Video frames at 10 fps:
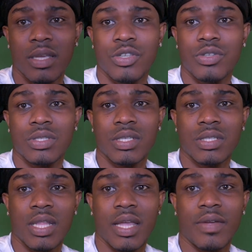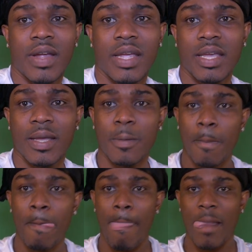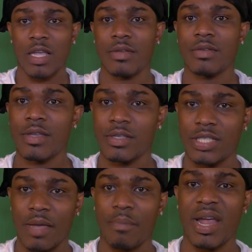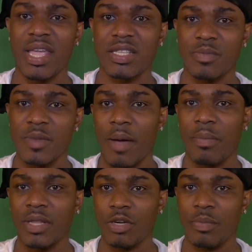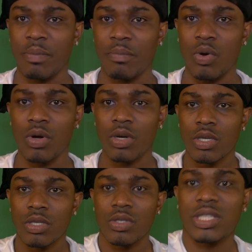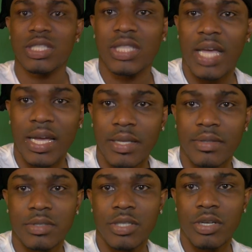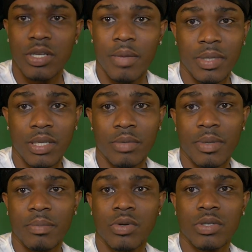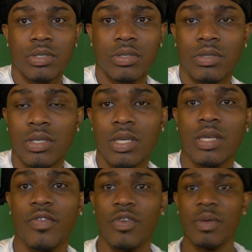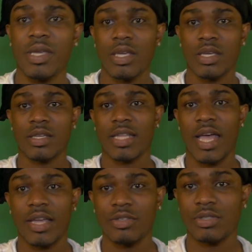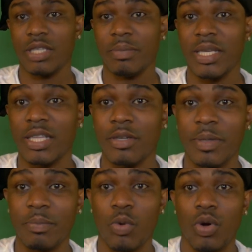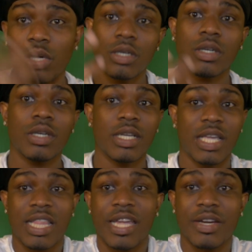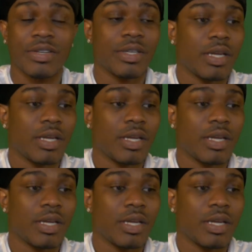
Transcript: Use this light right here. You see it brightens me up a little bit more. You can see I can turn it up a little bit more too. Feel me? Now you see me a little bit more clear.